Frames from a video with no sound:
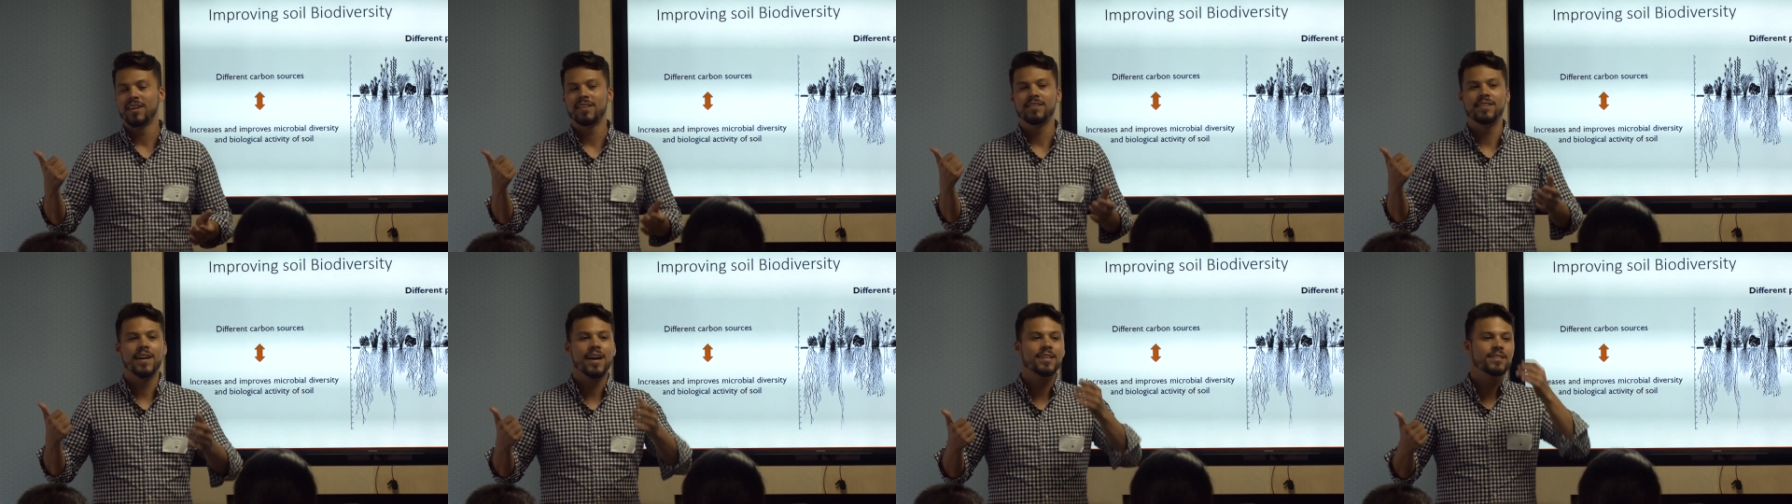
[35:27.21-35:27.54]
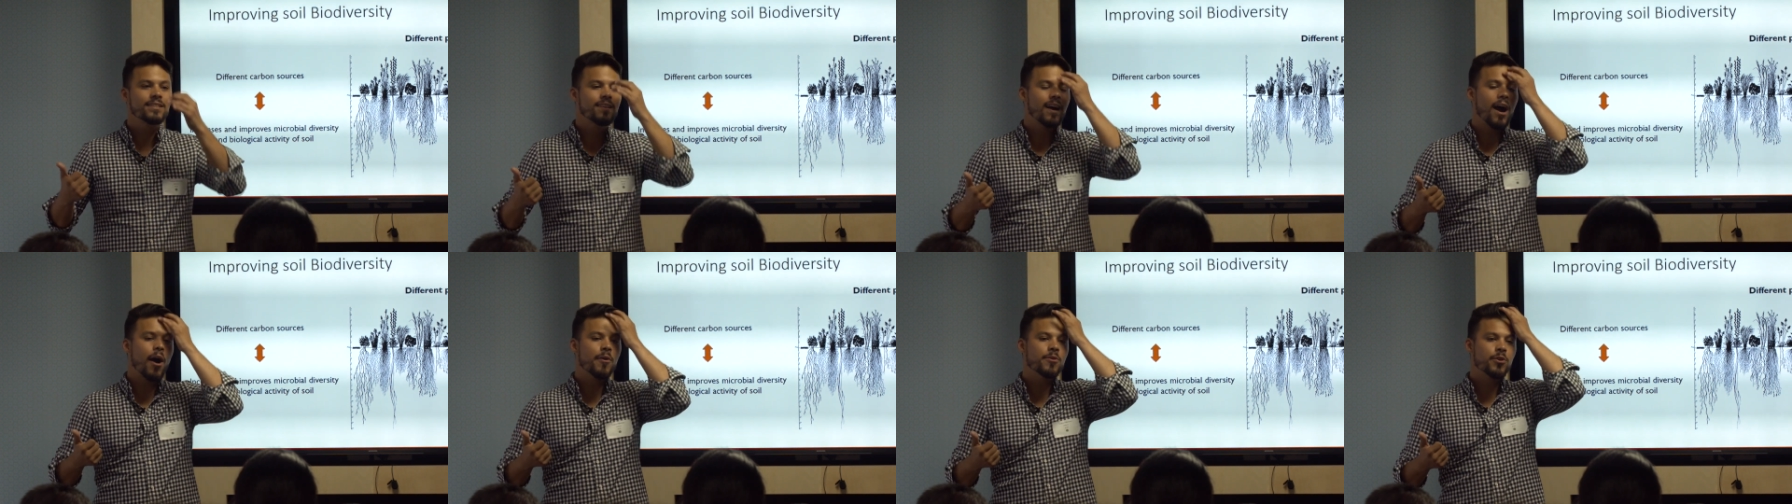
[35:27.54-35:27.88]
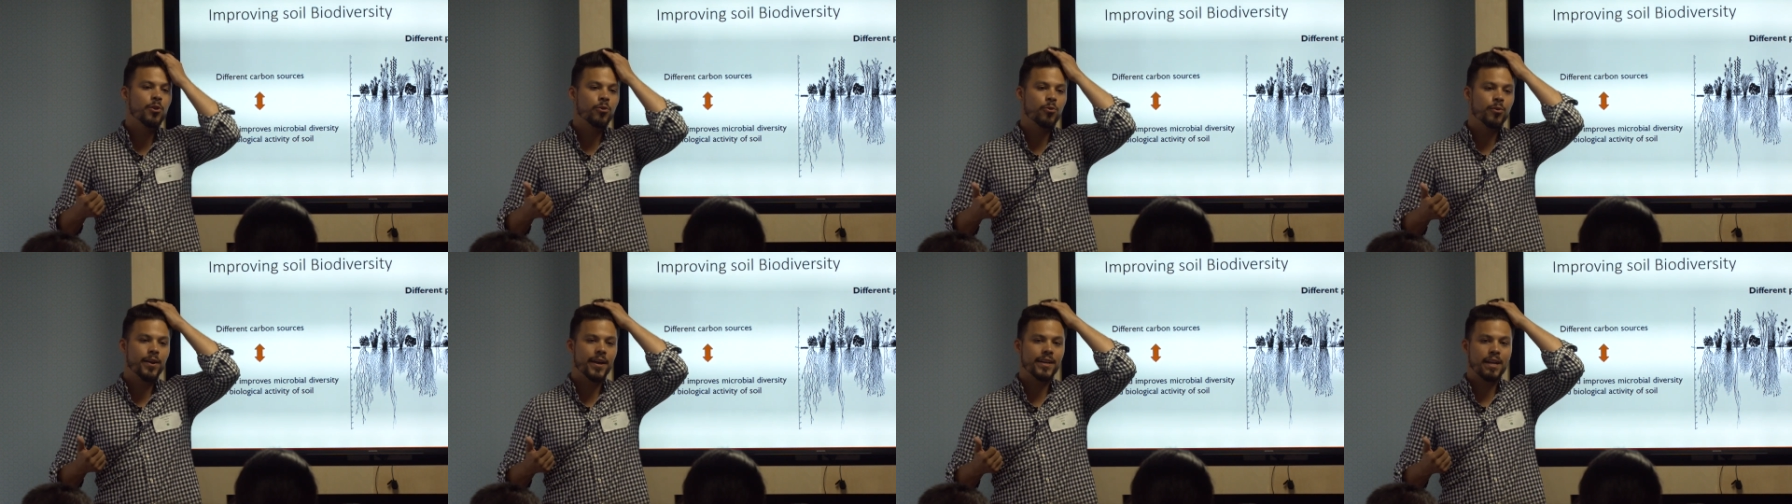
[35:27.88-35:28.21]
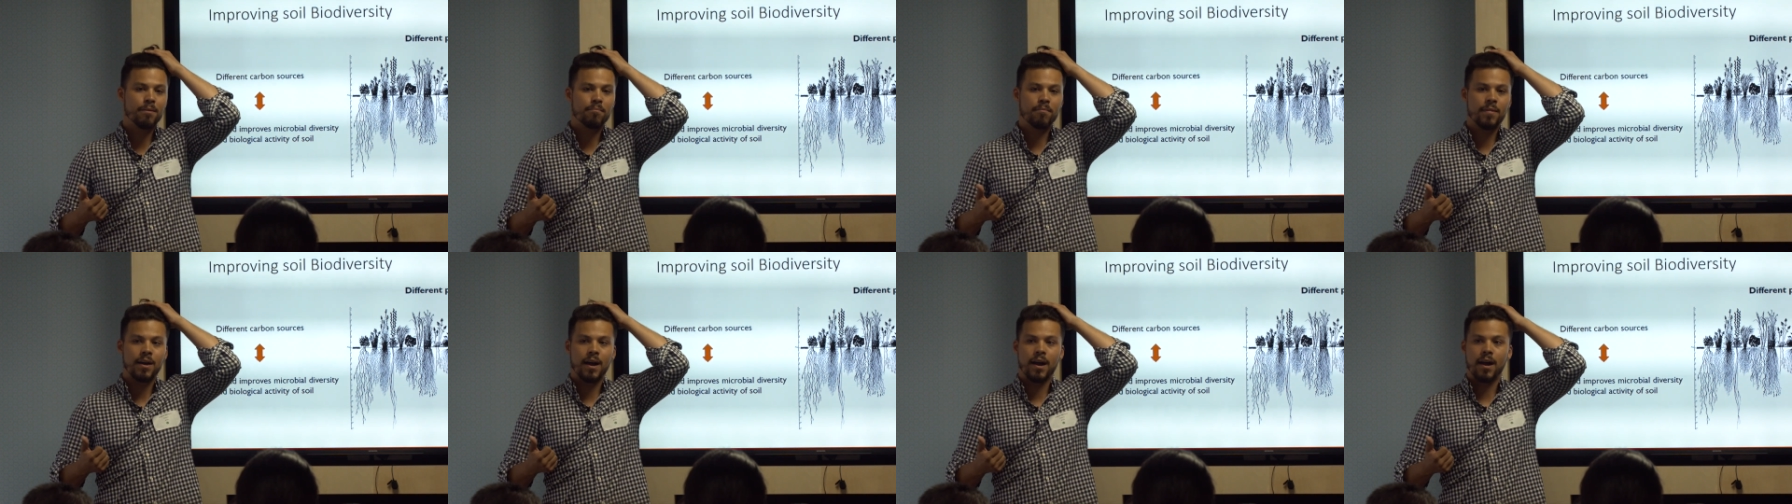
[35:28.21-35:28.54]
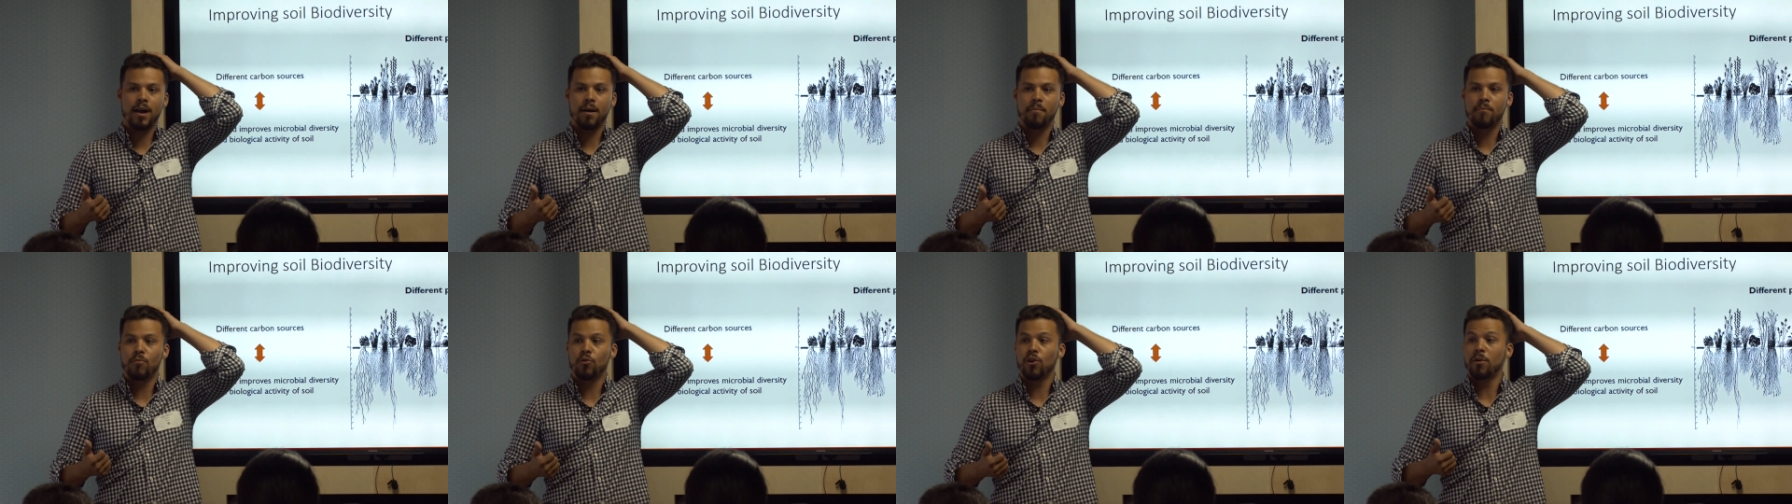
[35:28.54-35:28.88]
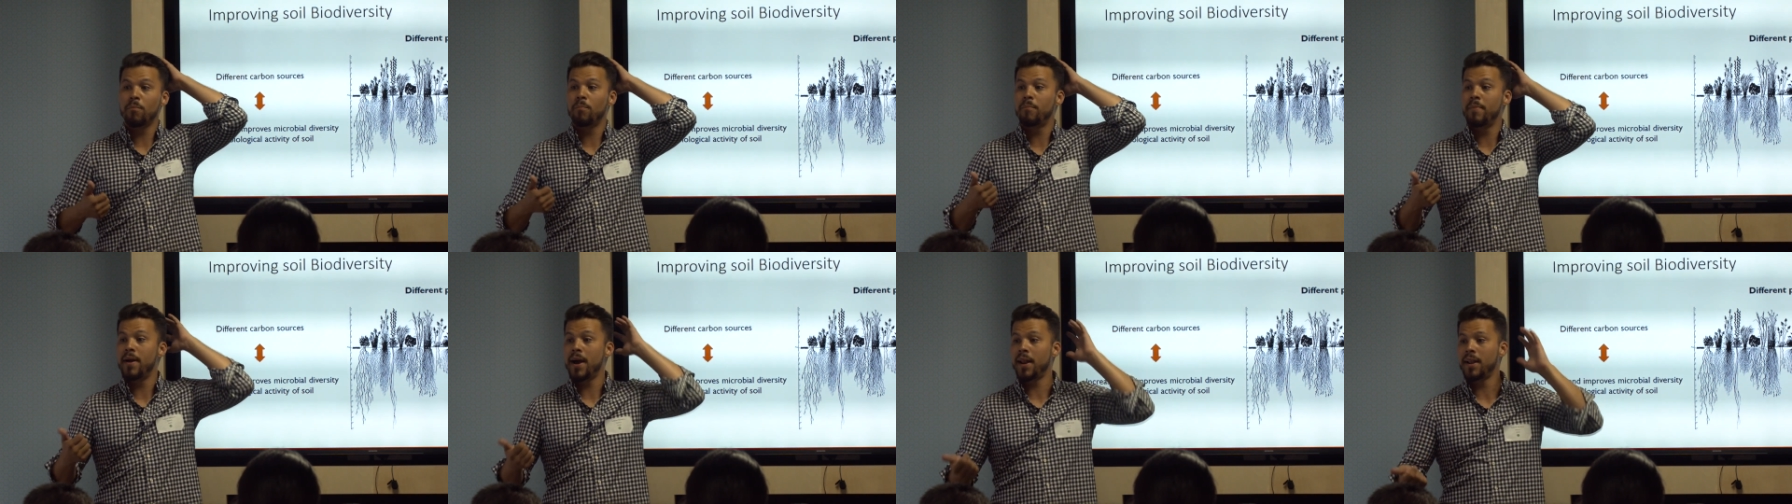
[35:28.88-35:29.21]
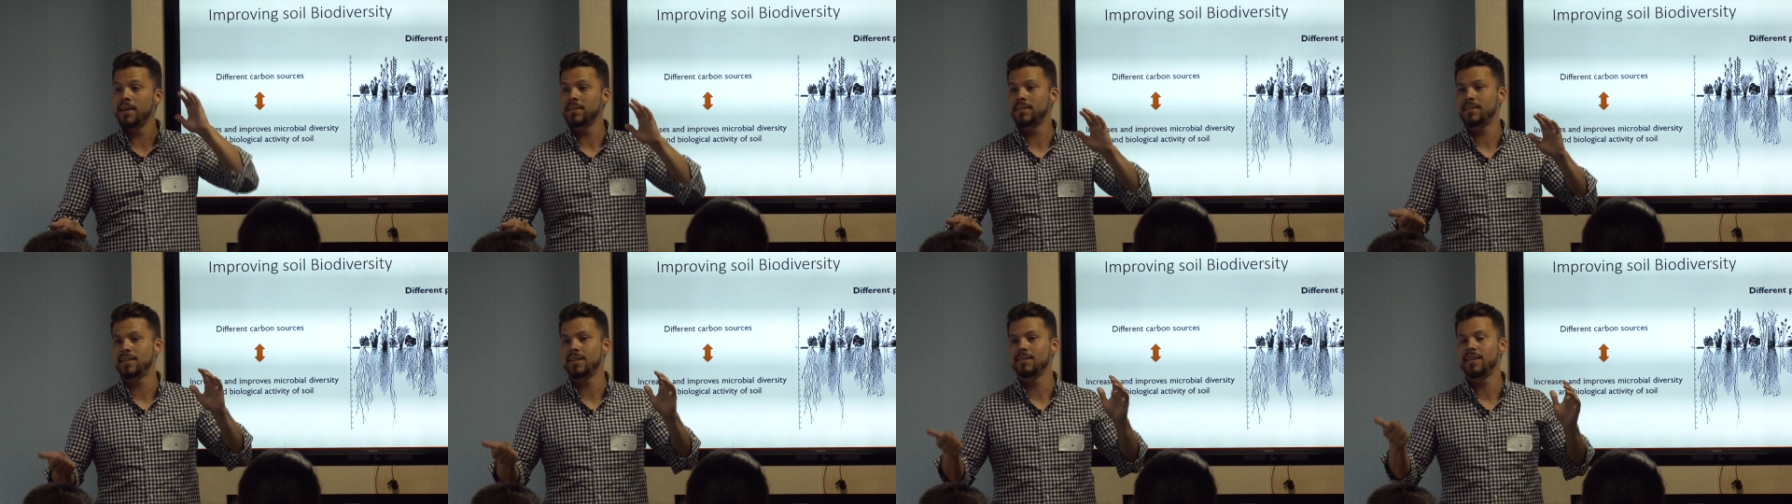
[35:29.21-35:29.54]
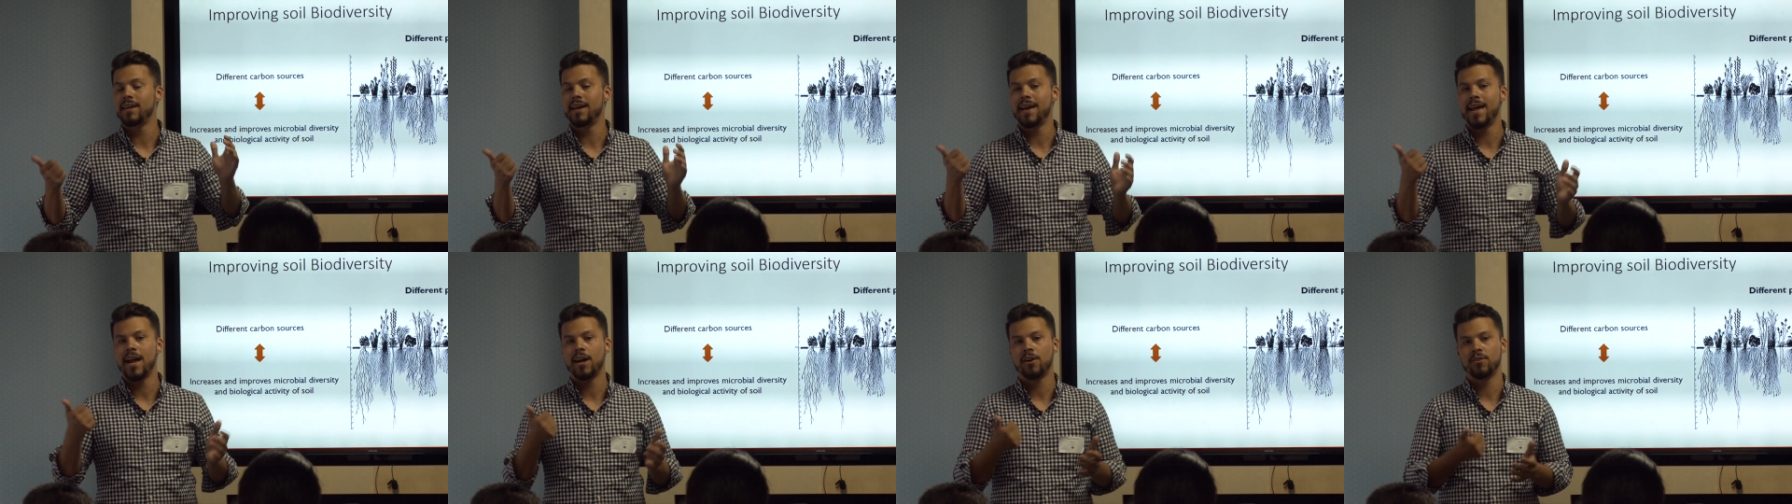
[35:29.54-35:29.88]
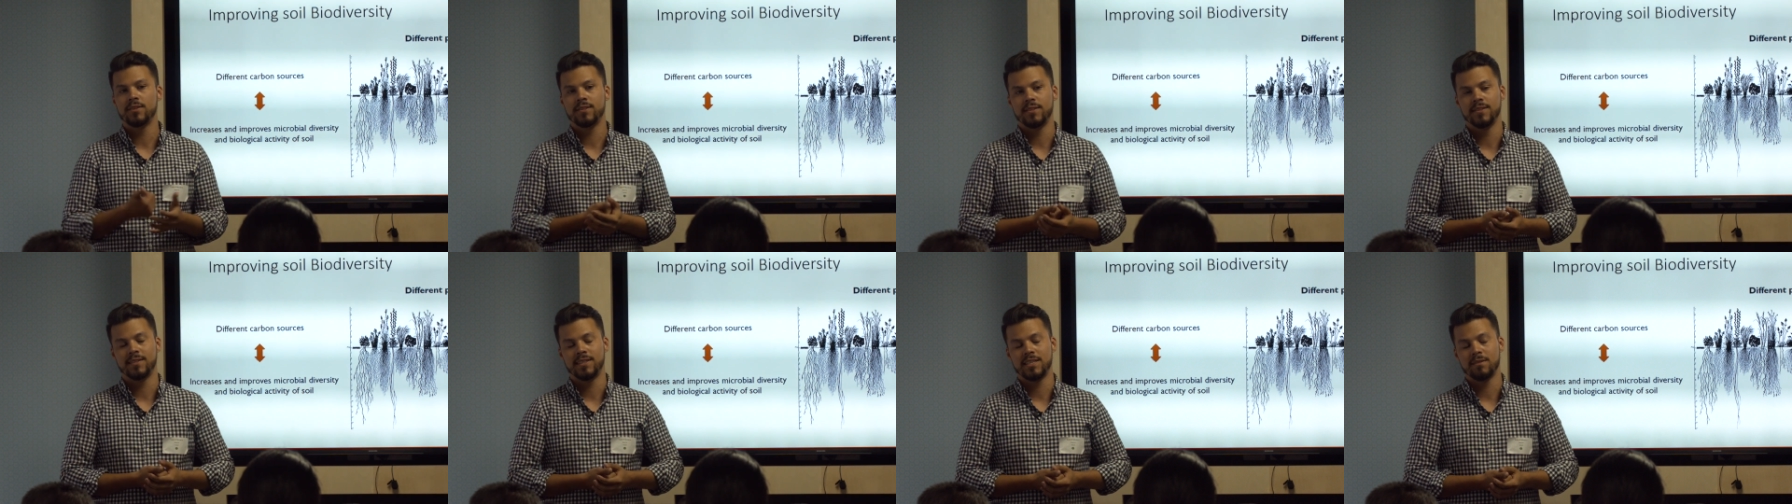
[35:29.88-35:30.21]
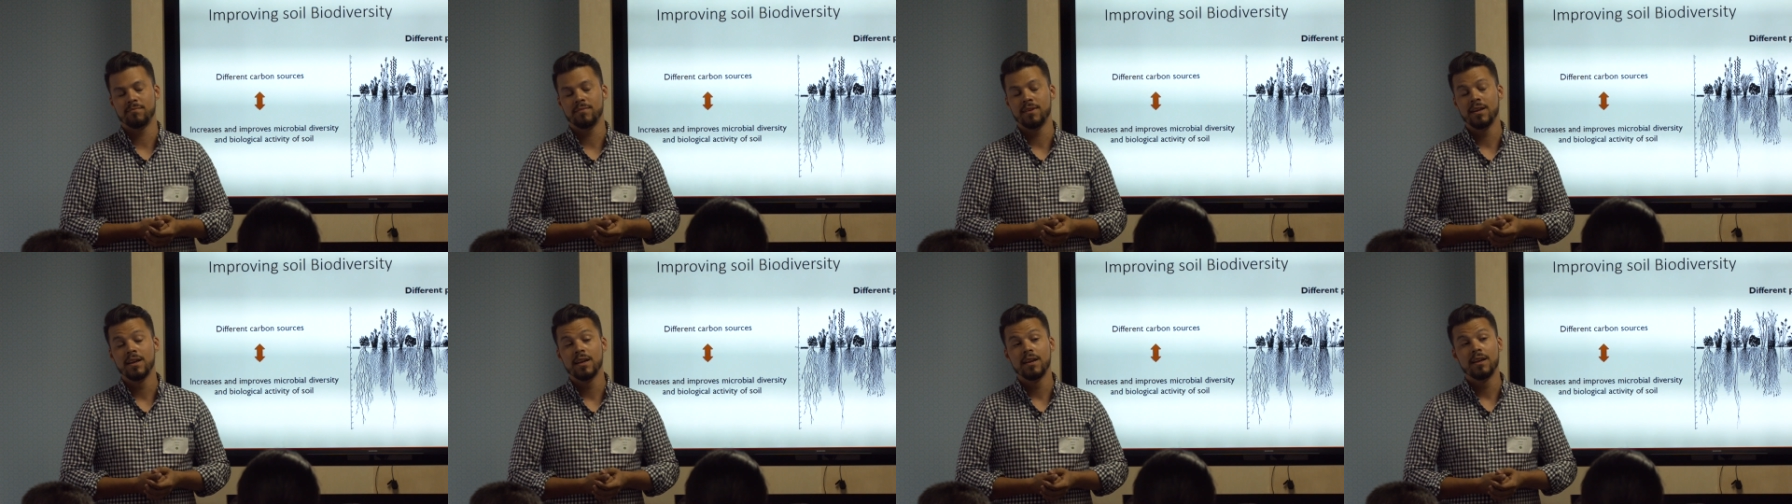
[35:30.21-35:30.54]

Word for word: That's how you create a, a more balanced ecosystem.